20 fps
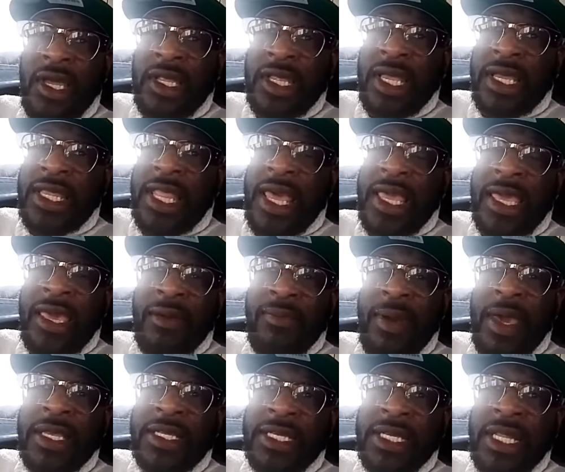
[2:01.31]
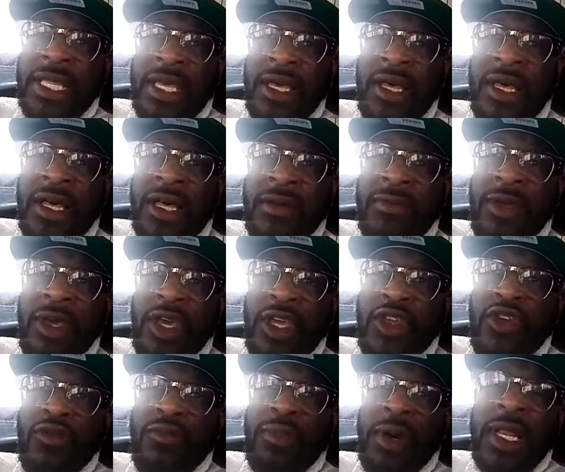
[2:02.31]
They like, yeah, basically, um,
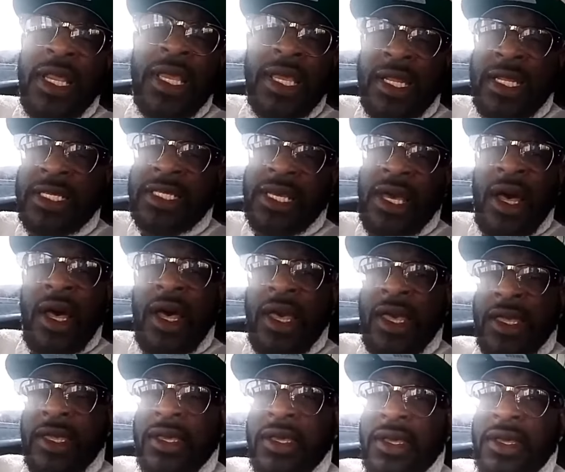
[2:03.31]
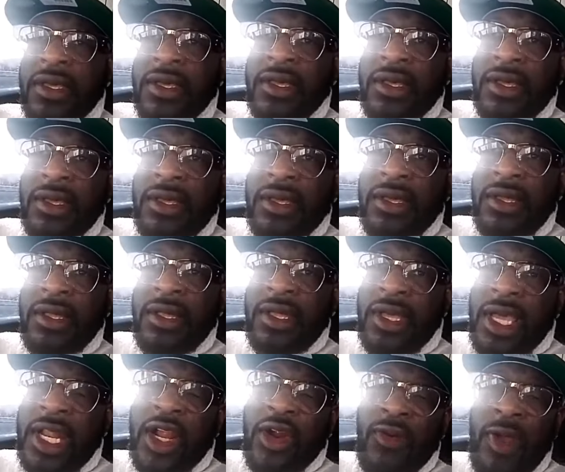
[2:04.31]
you bullying this guy
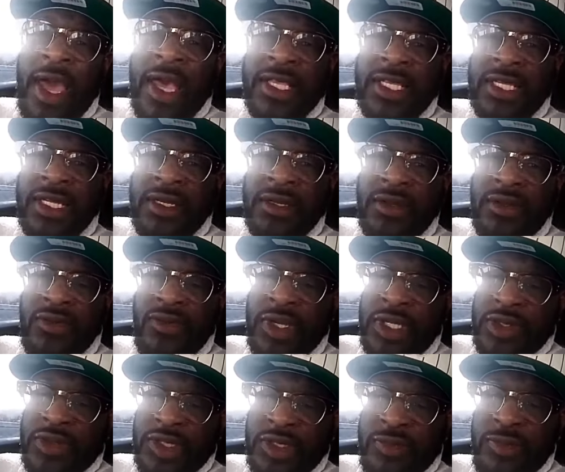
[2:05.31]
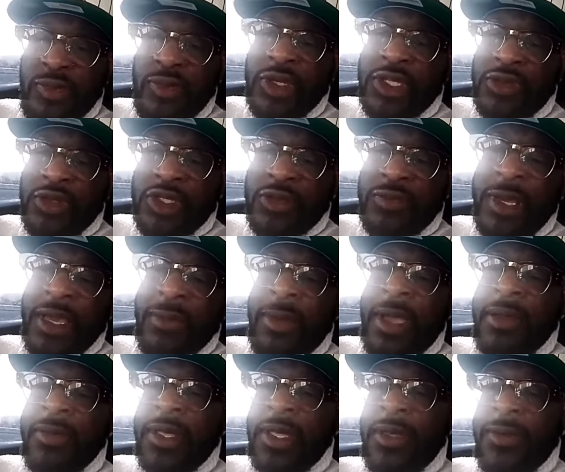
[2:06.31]
and mm. harassing him, which was which was big
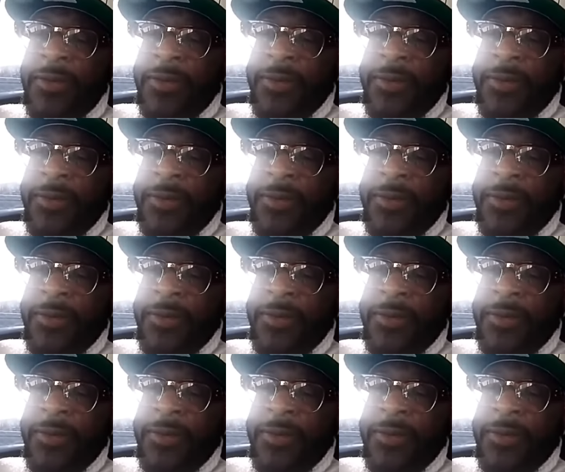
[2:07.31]
baby.